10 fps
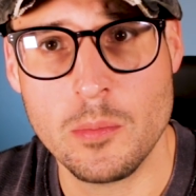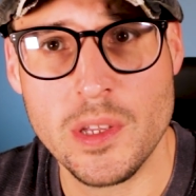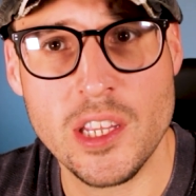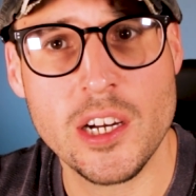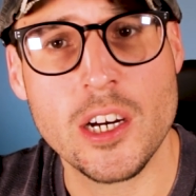
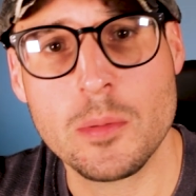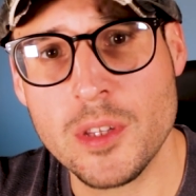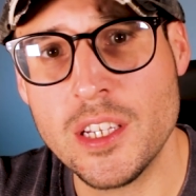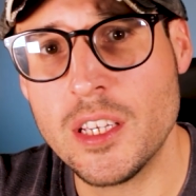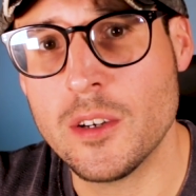but there are
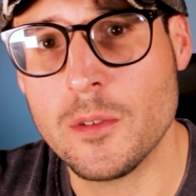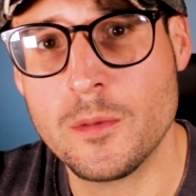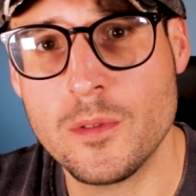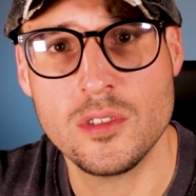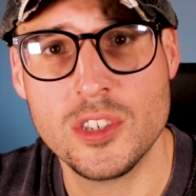plenty of
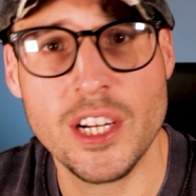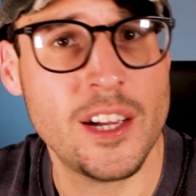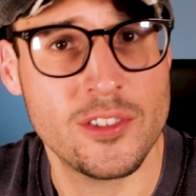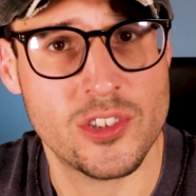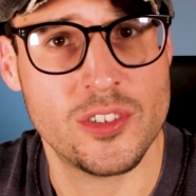
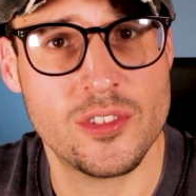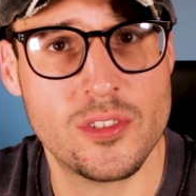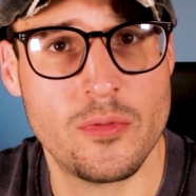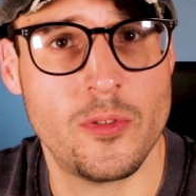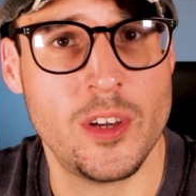
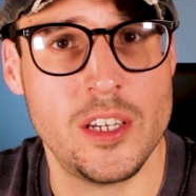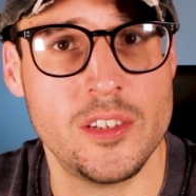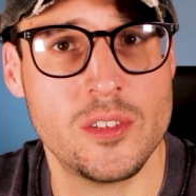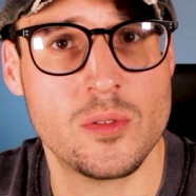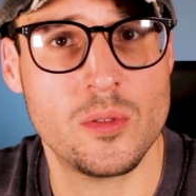challenges to
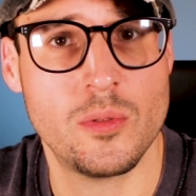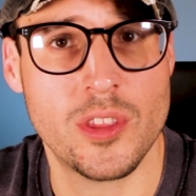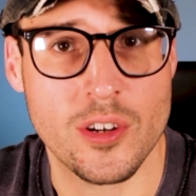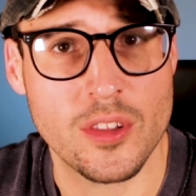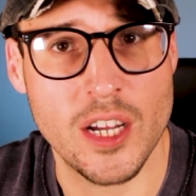face
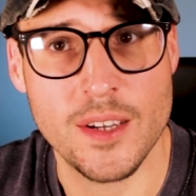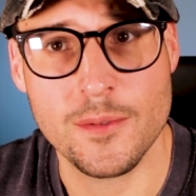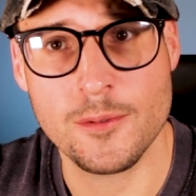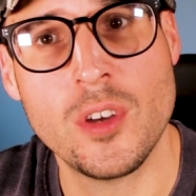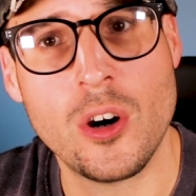with your life.
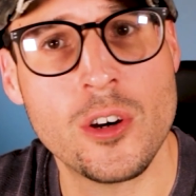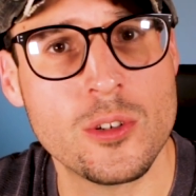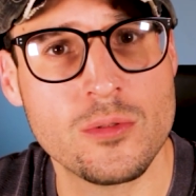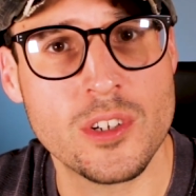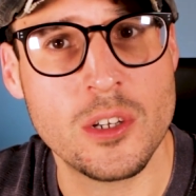
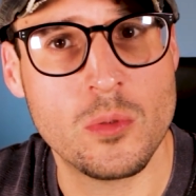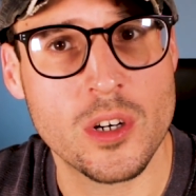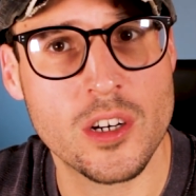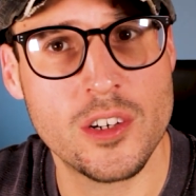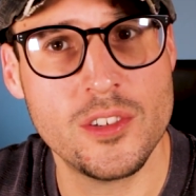Oil rig
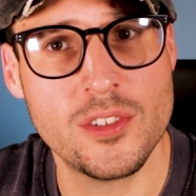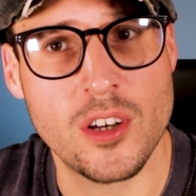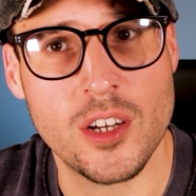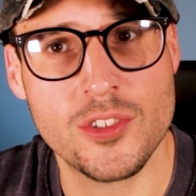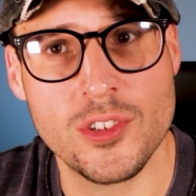workers
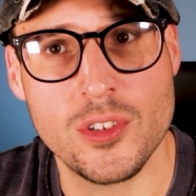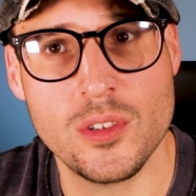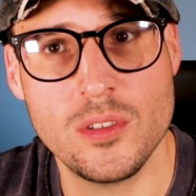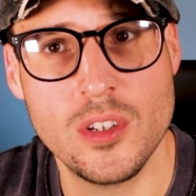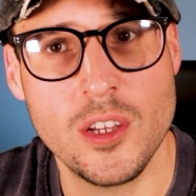
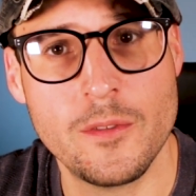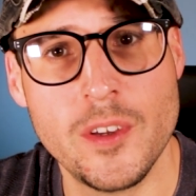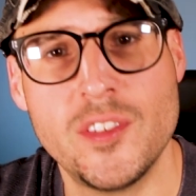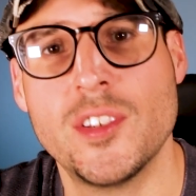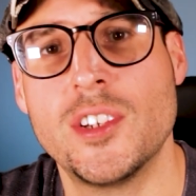also
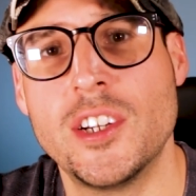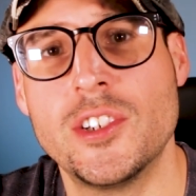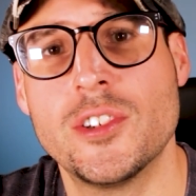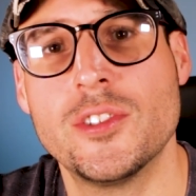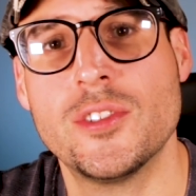face the
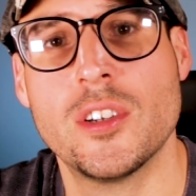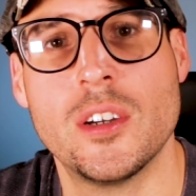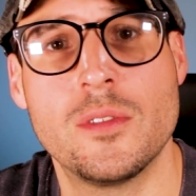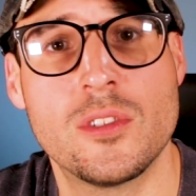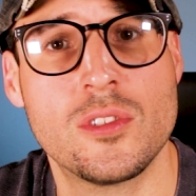dangers
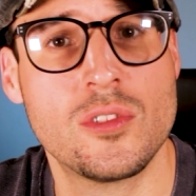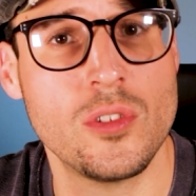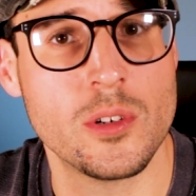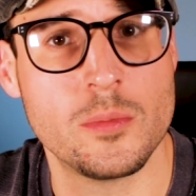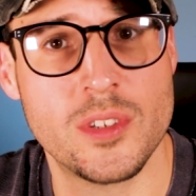of
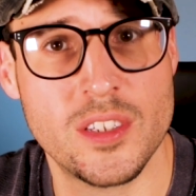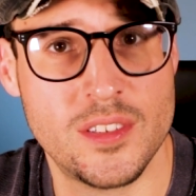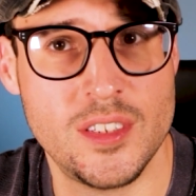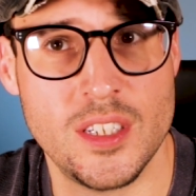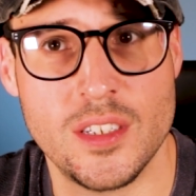storms at
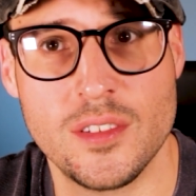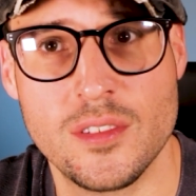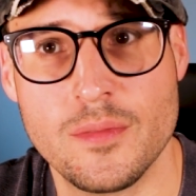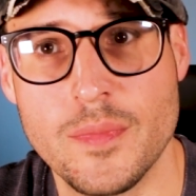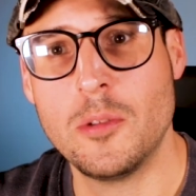
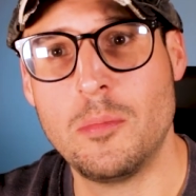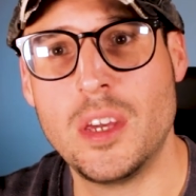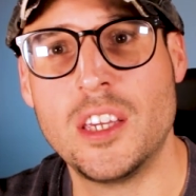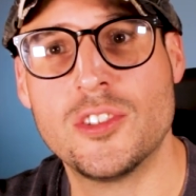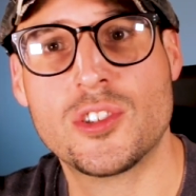seas,
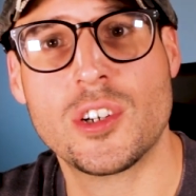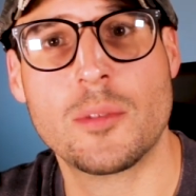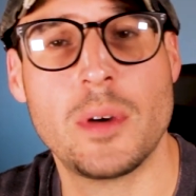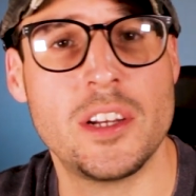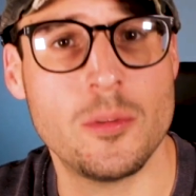being
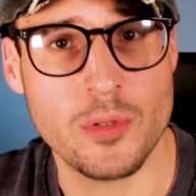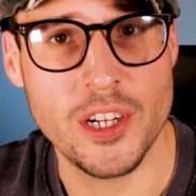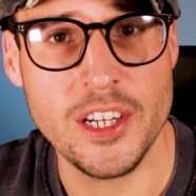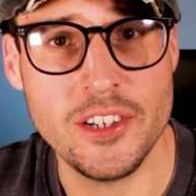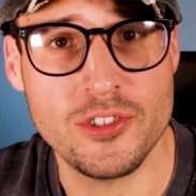struck by
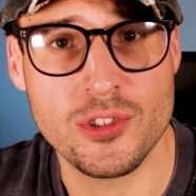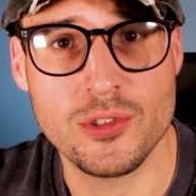debris,